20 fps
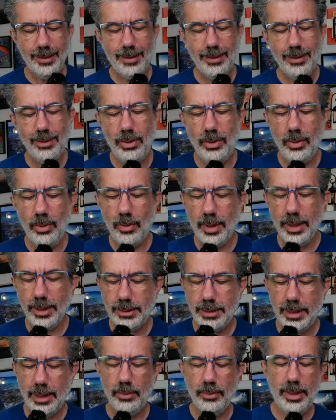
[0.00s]
You can
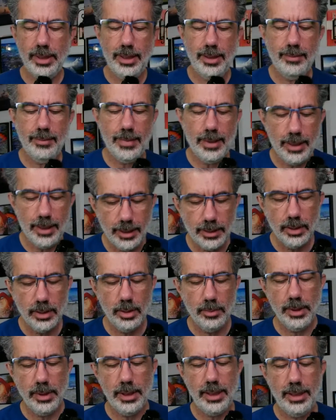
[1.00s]
sail with them
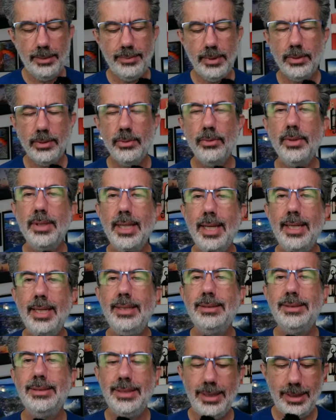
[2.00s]
October 11th through the
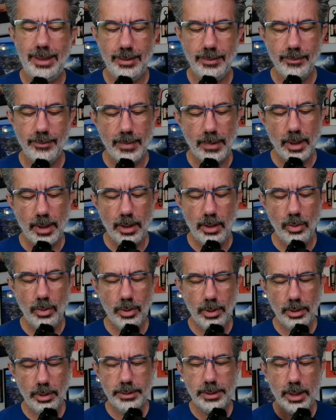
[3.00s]
18th. You
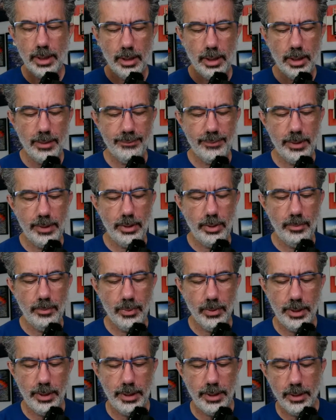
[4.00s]
will start off in
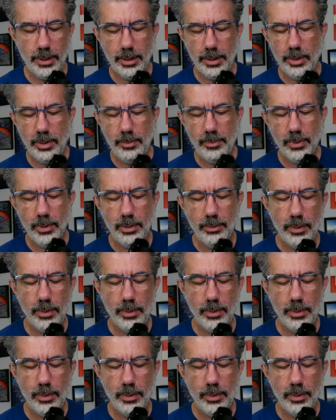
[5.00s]
Newport. You go to Newport